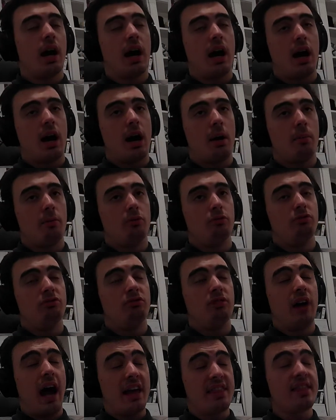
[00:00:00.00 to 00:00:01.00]
Um,
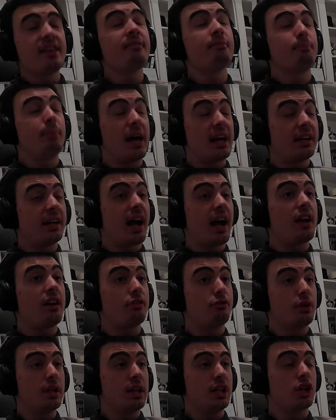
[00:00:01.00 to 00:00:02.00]
I think Better had
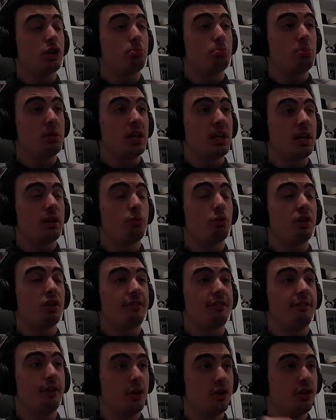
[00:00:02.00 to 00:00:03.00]
a really good peak with
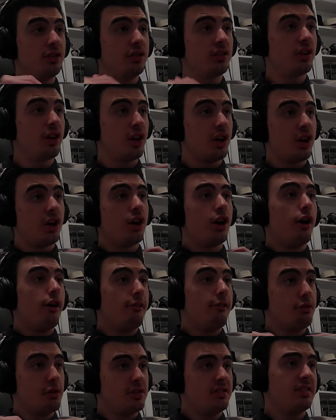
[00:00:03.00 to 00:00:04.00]
Fuzz.
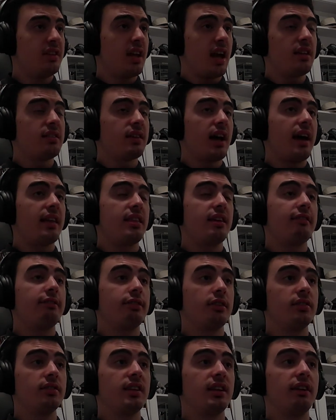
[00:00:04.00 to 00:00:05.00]
Fuzz days. I think
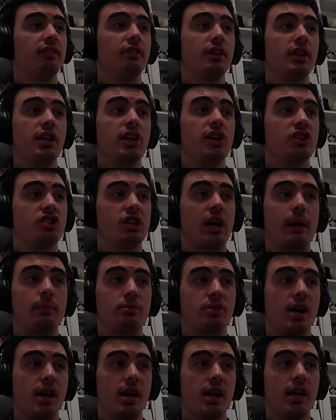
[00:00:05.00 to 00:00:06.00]
Fuzz did a really good
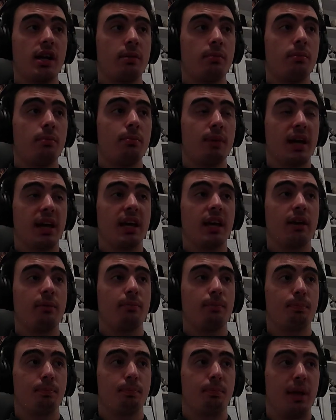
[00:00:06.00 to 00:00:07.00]
job training him, making him
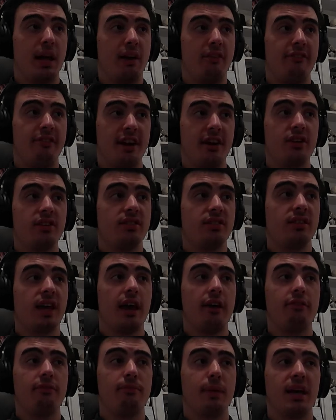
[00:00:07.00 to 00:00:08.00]
play very
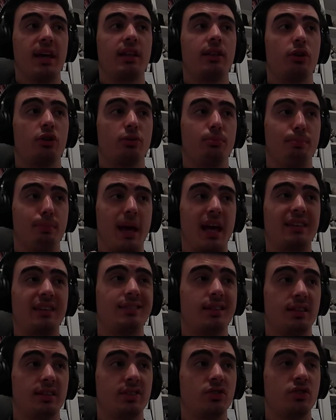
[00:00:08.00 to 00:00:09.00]
safe, making those
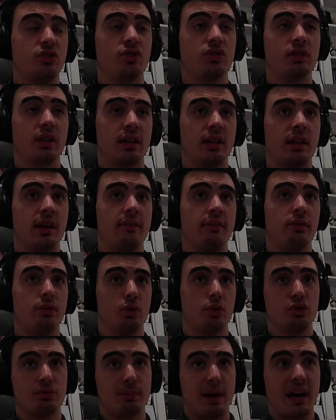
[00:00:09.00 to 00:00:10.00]
best decisions and never
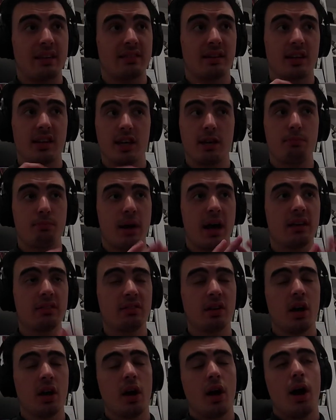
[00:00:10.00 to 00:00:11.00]
lose mass and keep
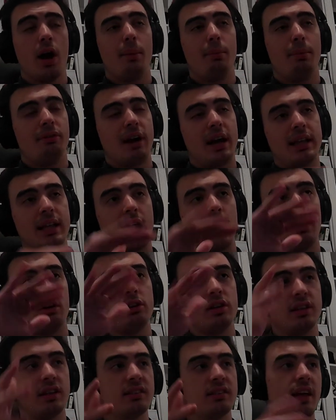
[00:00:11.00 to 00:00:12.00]
mass. But right now
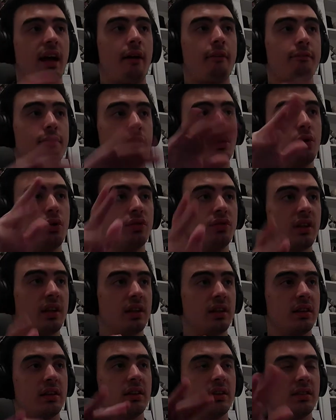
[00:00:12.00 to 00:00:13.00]
he doesn't have Fuzz
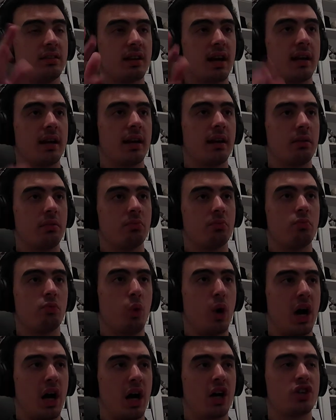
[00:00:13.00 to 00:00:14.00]
and he's kind of
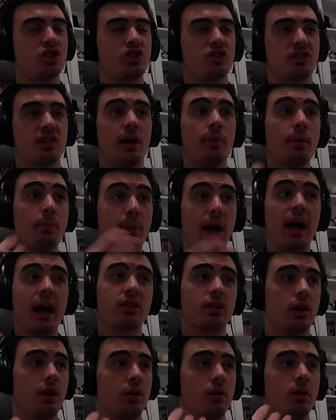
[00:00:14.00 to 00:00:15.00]
washed. He's coming
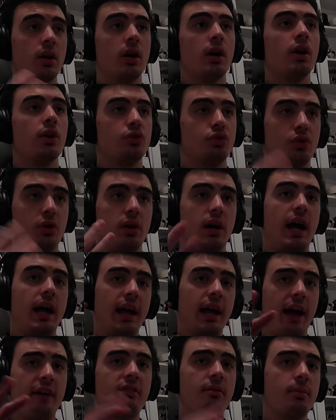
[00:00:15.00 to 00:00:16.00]
back though, so I
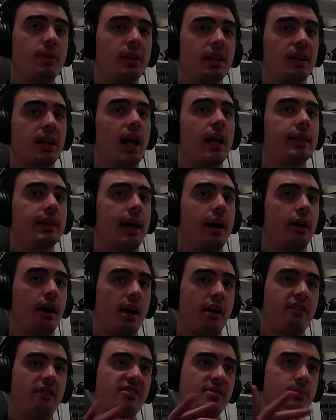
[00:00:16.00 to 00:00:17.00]
have him in the clan now.
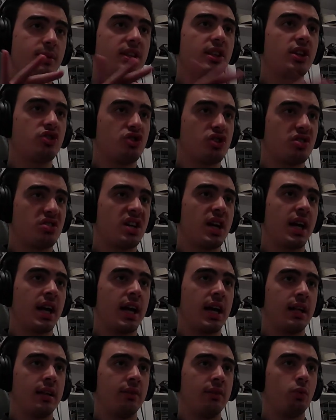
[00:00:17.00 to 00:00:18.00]
I have him in Digit,
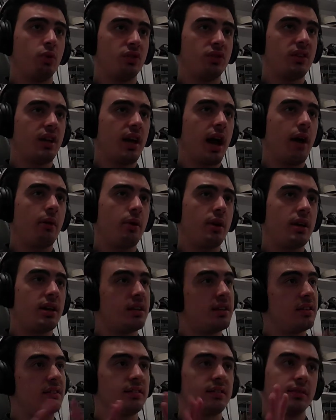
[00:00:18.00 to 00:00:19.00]
and we'll see how
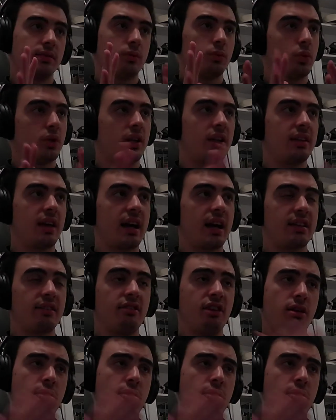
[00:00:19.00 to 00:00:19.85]
he's with his active.